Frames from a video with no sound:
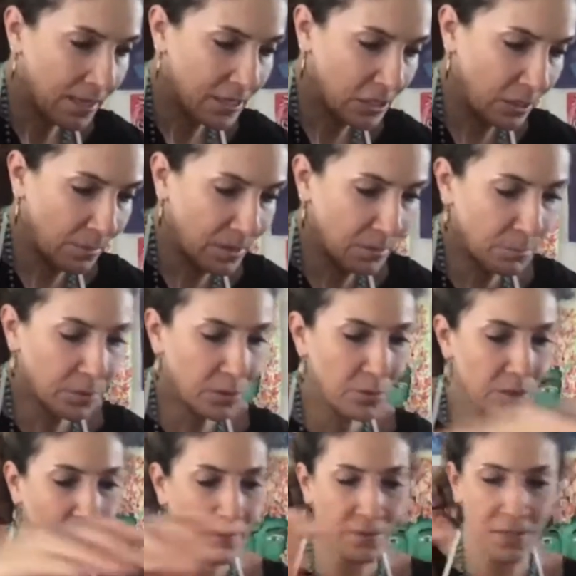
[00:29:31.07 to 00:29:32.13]
So I'm going to put
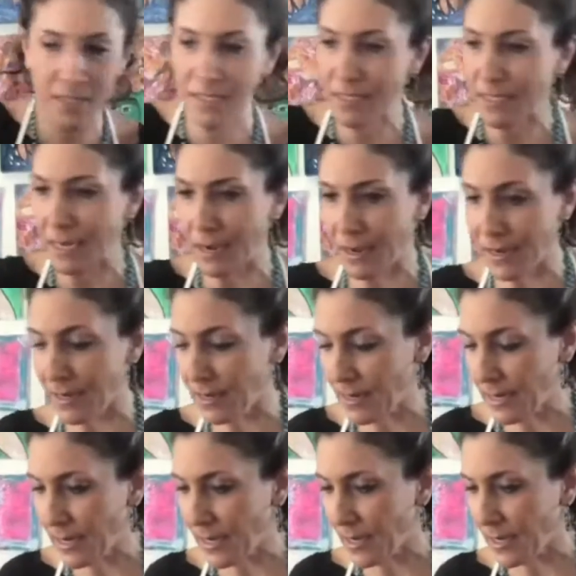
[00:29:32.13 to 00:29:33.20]
those off to the
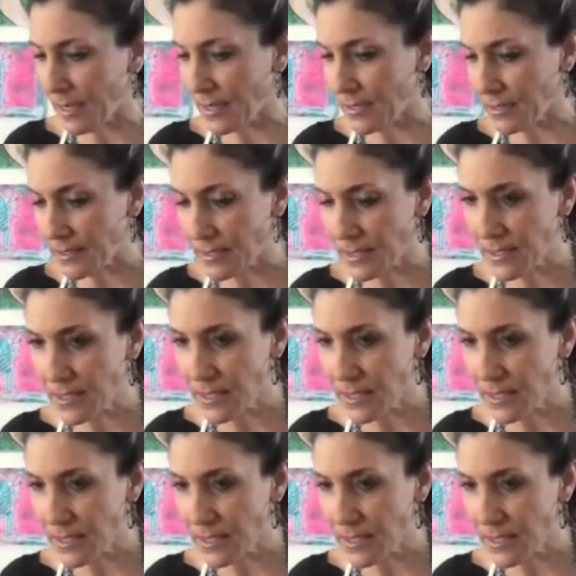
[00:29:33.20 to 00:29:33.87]
side and